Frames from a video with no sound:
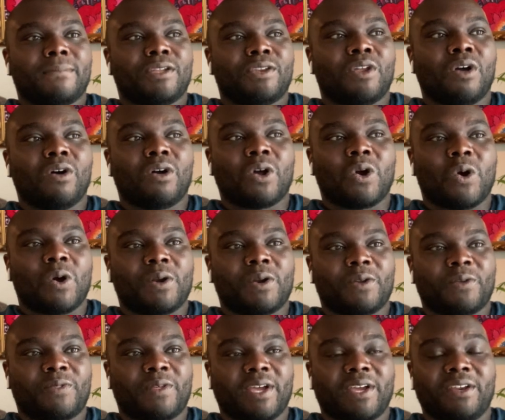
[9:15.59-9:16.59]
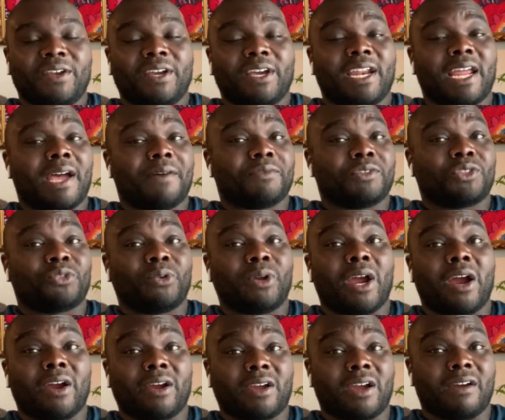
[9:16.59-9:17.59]
don't go in there thinking you're going to have a
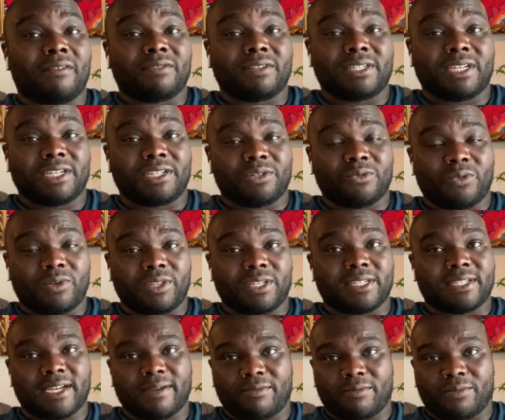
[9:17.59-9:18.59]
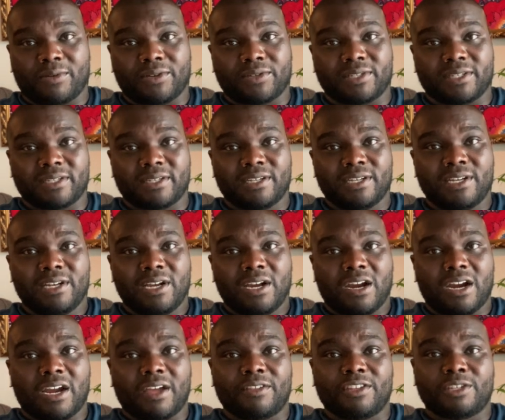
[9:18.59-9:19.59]
three-hour conversation with this type of person.
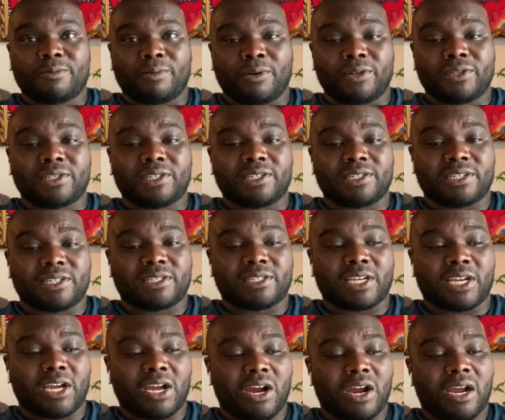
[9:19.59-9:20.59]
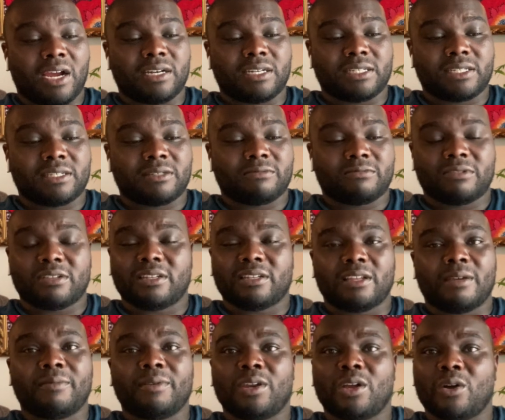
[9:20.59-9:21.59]
All right, this person is just like, all right, just
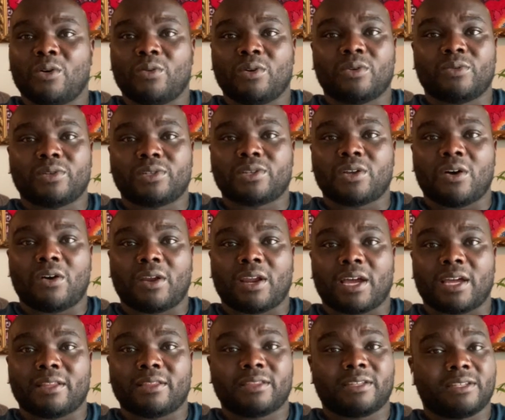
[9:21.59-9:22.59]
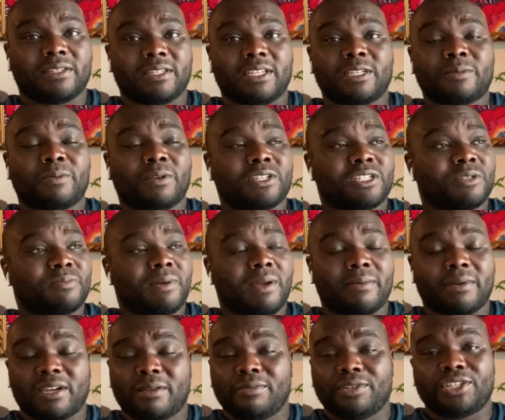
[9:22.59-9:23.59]
let me know what, what's going on. This person is
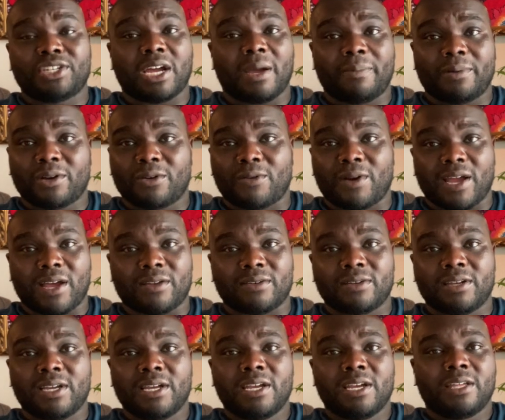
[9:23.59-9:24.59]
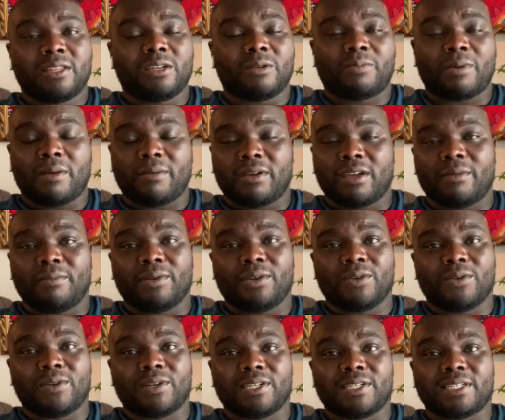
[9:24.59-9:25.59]
probably going to be shopping around. They're probably going to be
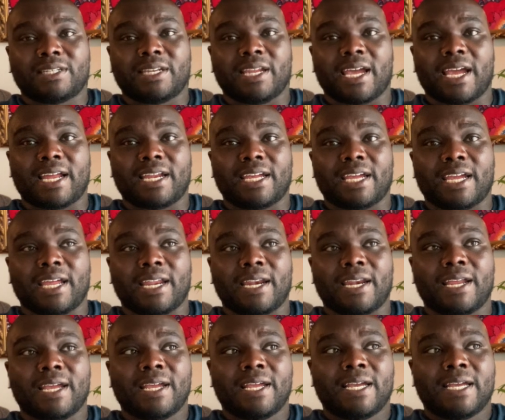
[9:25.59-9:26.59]
doing this and that. And